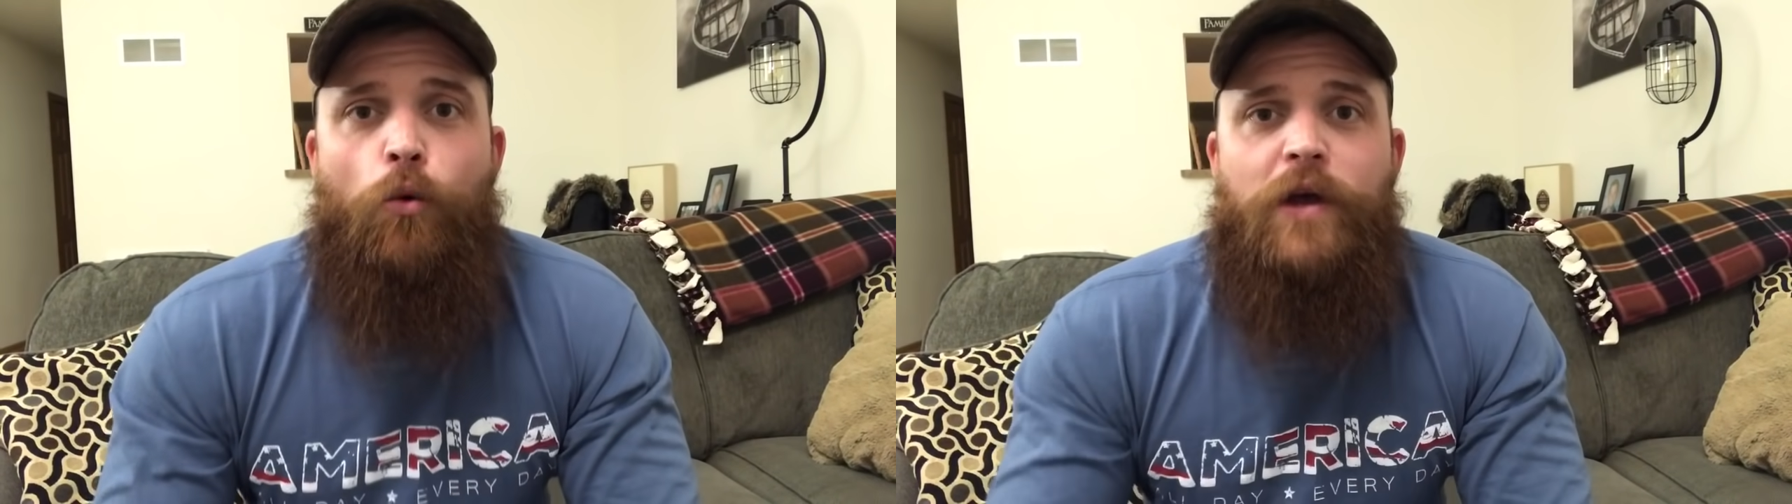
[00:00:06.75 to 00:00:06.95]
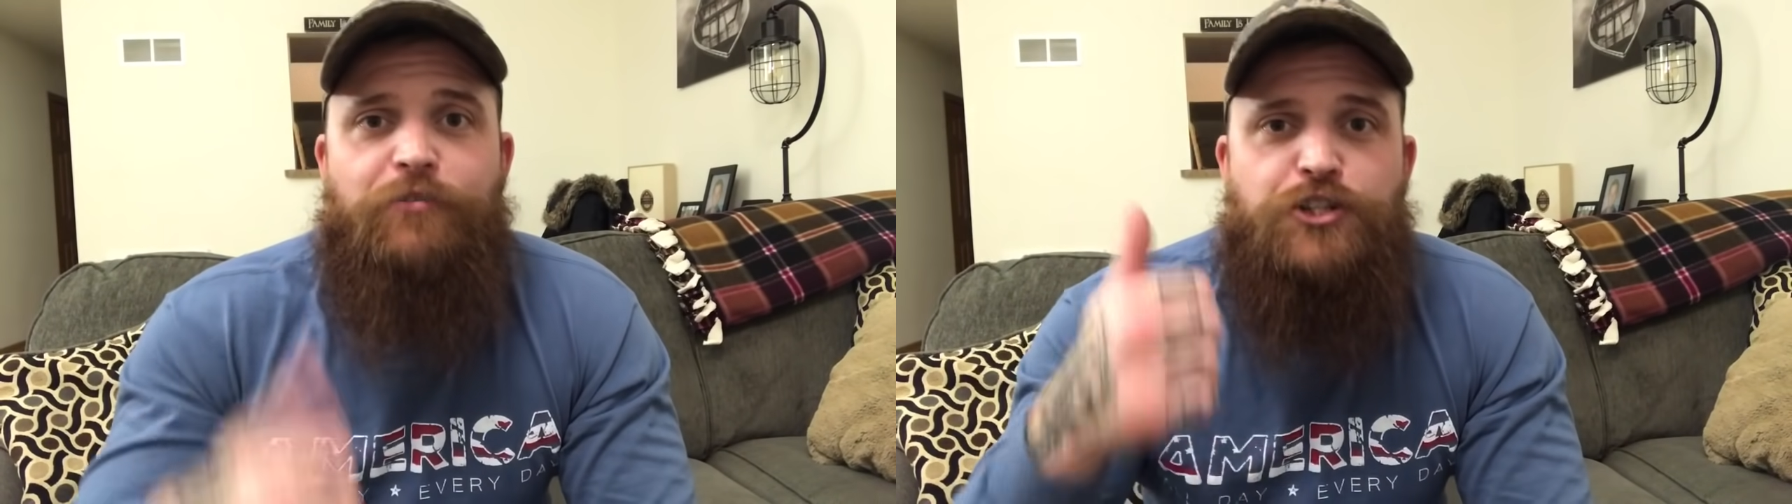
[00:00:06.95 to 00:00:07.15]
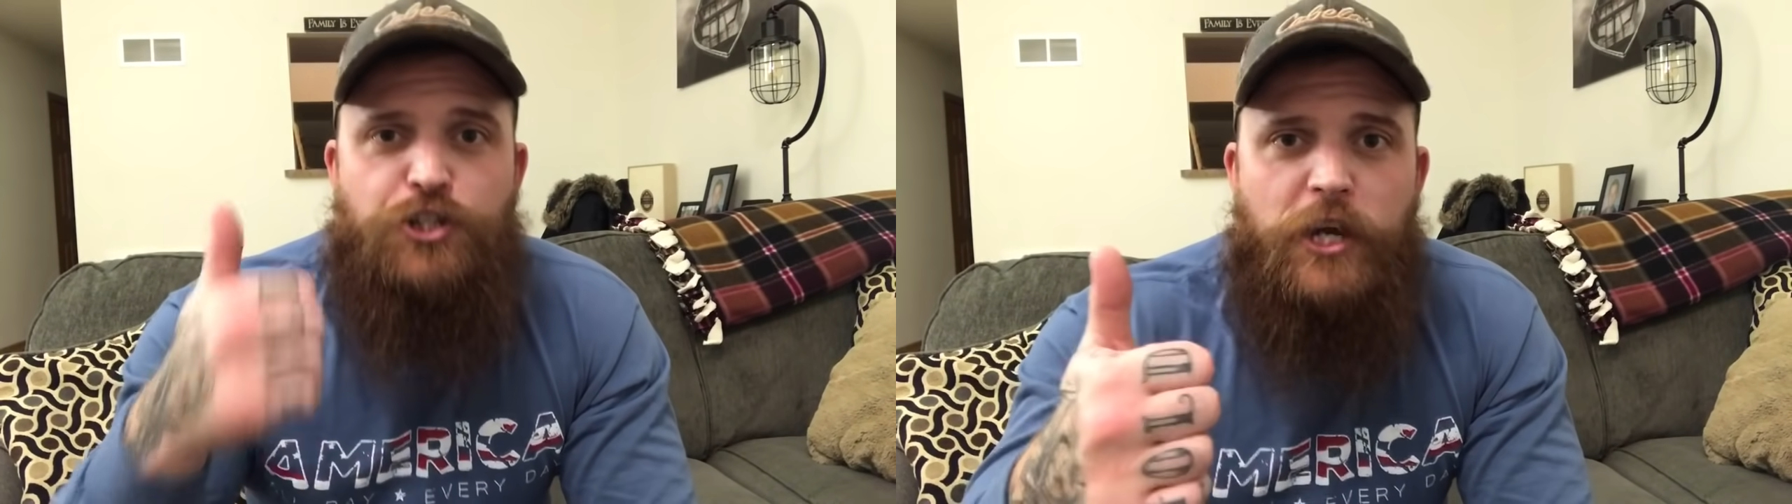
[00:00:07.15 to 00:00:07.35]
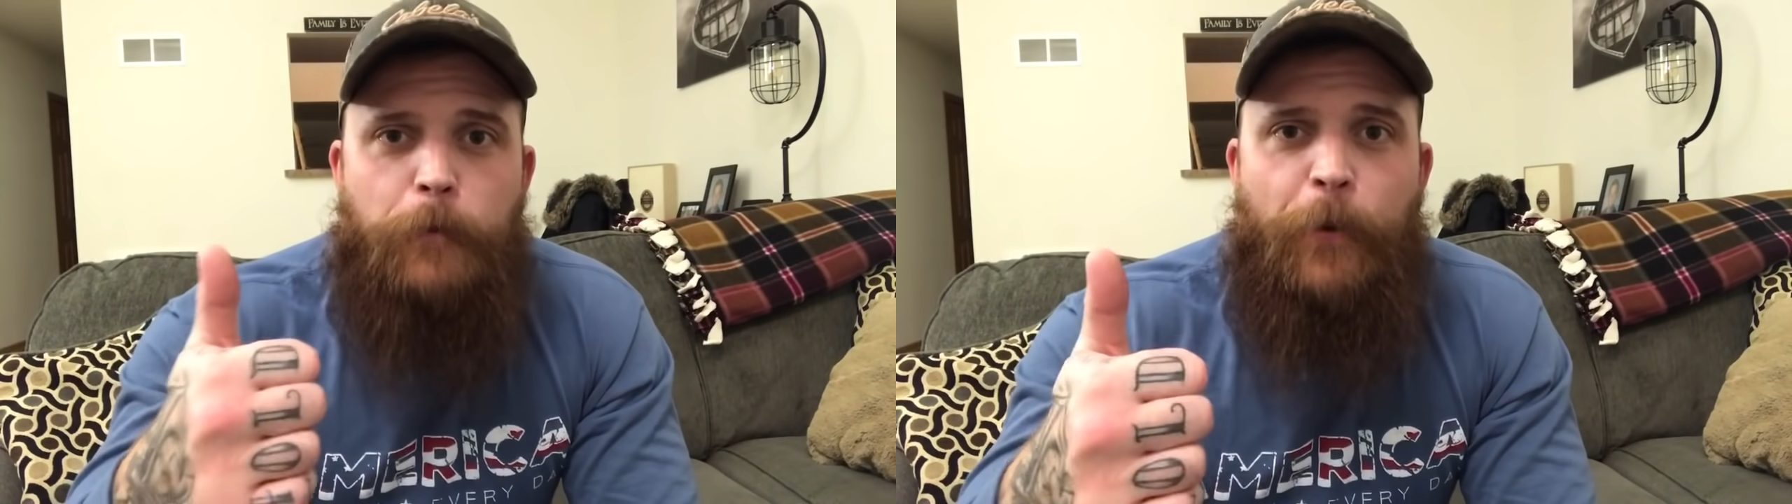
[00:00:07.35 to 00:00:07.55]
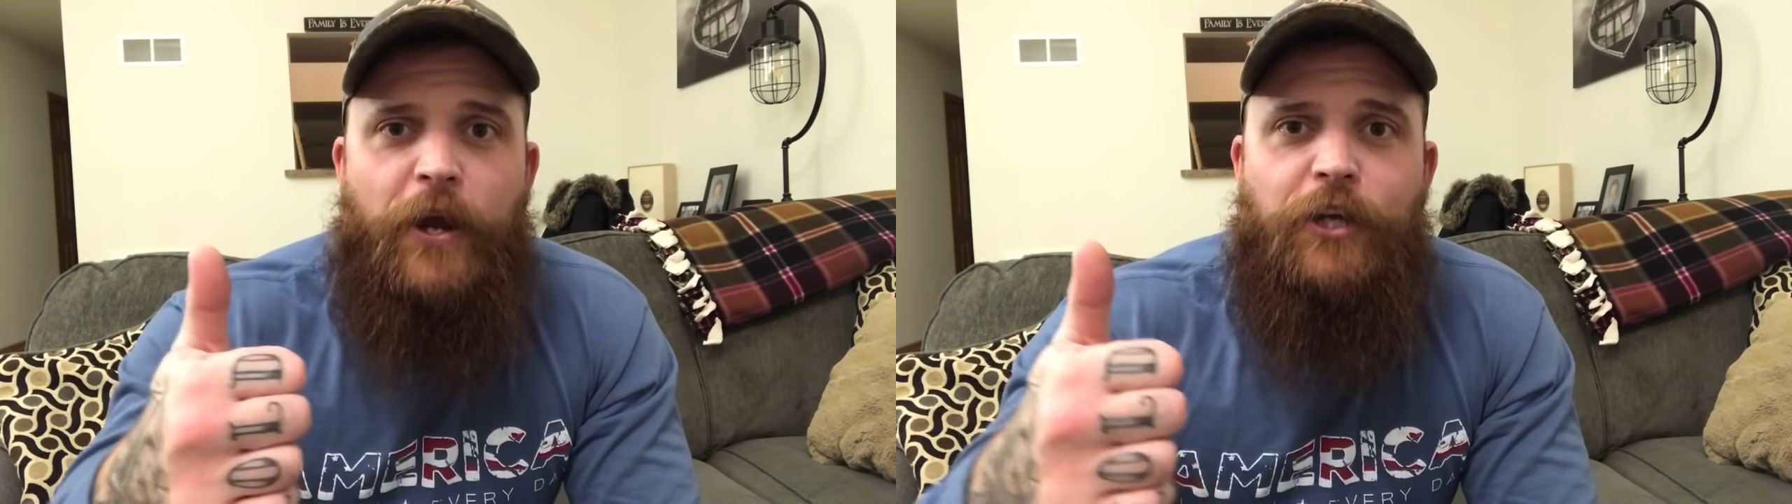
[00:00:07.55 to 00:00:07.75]
We have
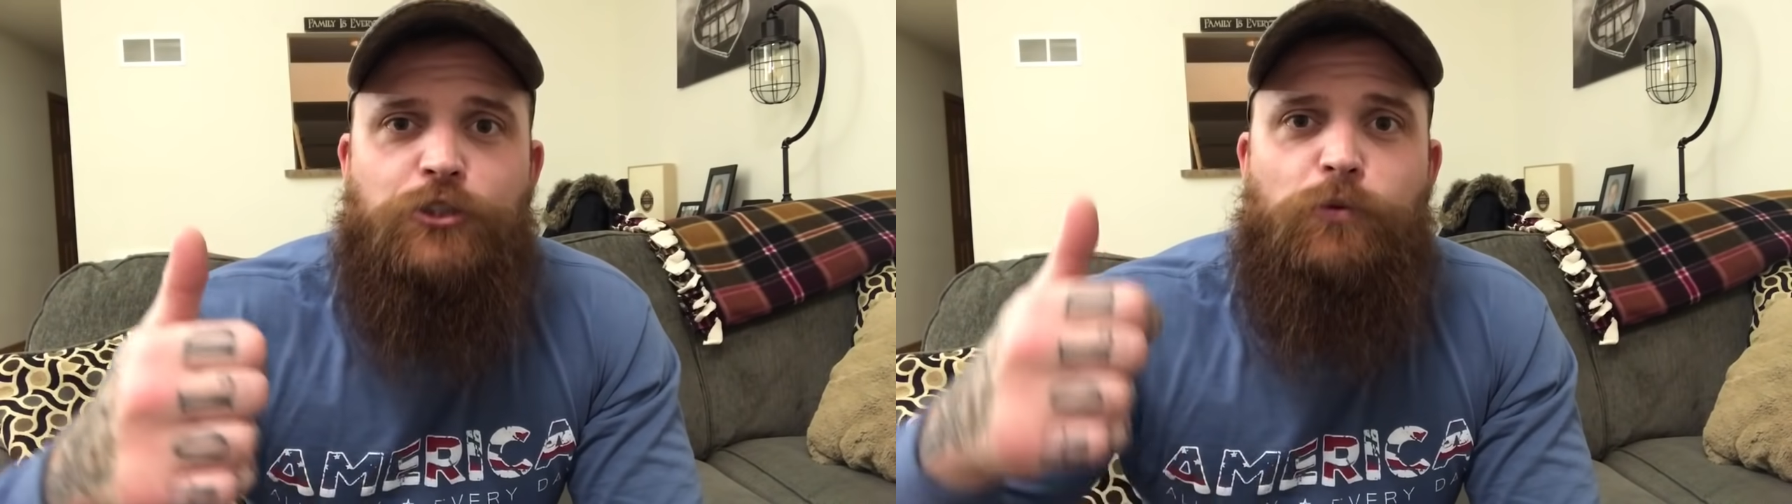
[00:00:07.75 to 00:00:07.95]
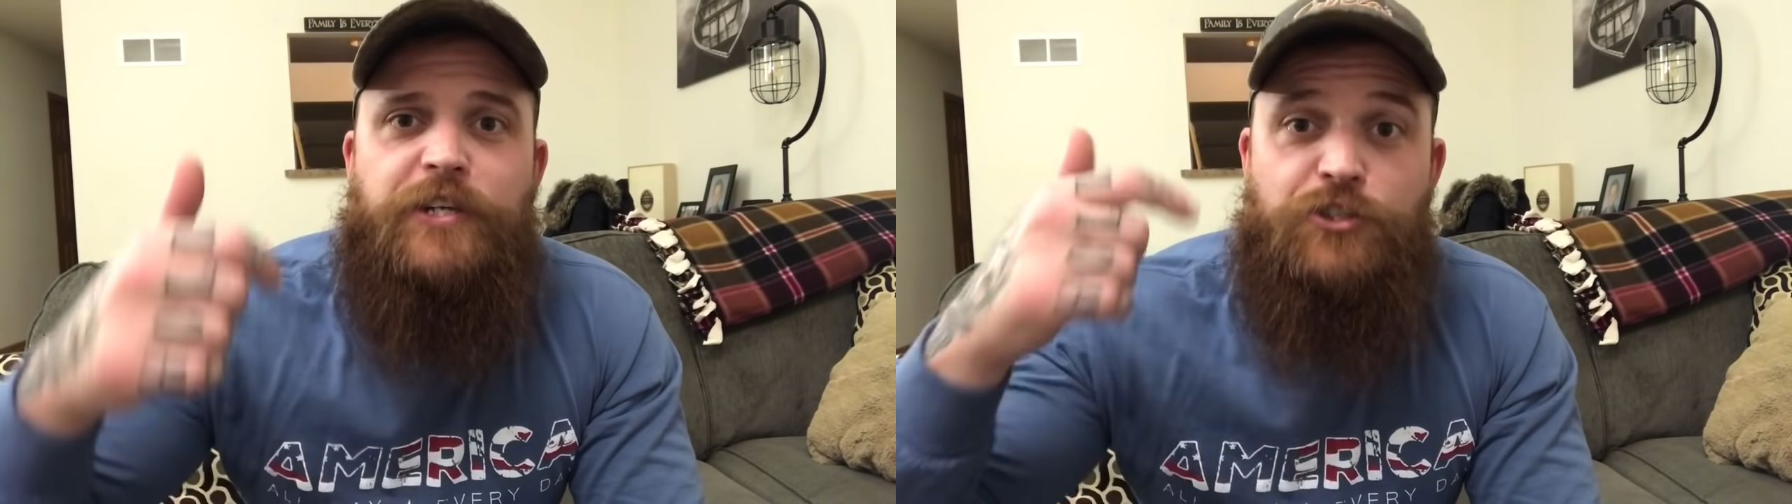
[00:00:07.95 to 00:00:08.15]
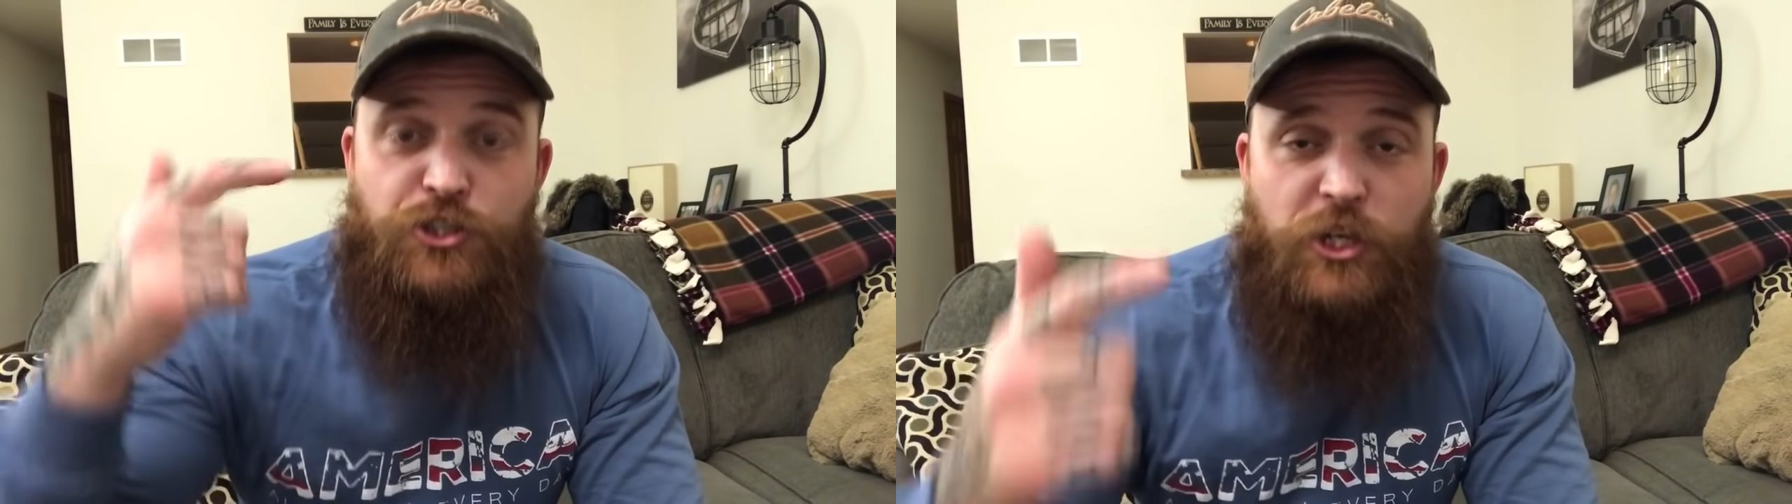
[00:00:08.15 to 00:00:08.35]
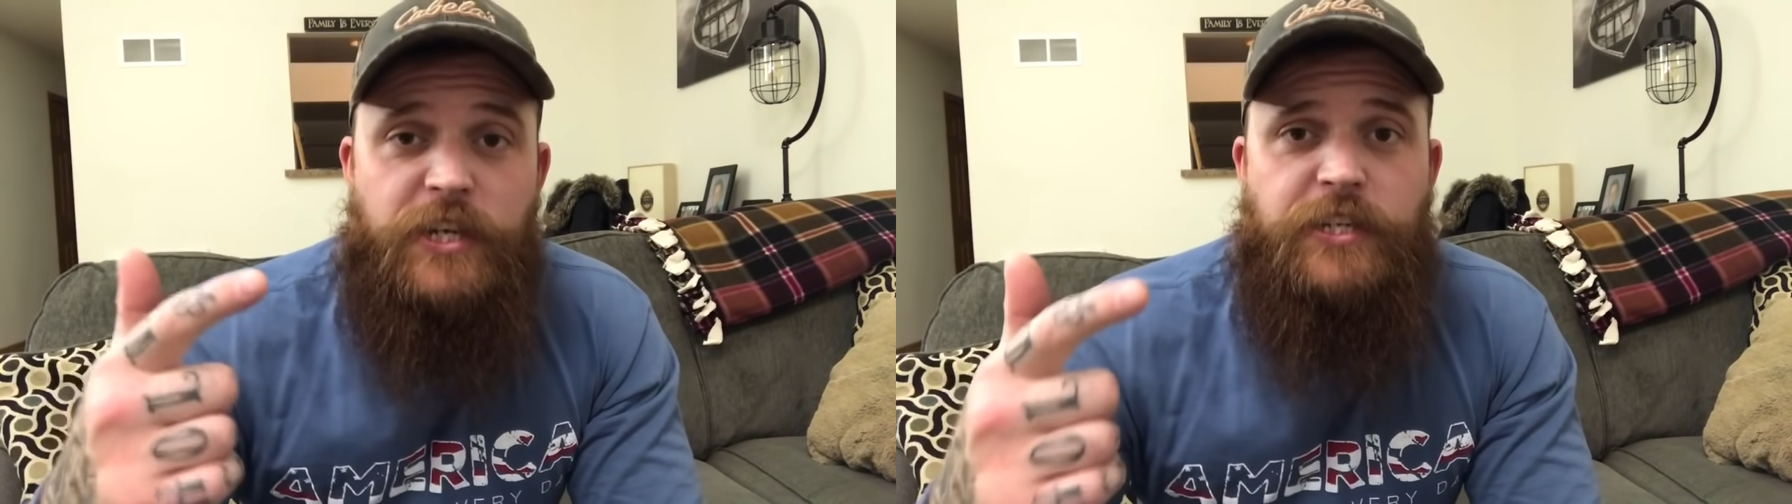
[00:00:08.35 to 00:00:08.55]
shitty parents raising shitty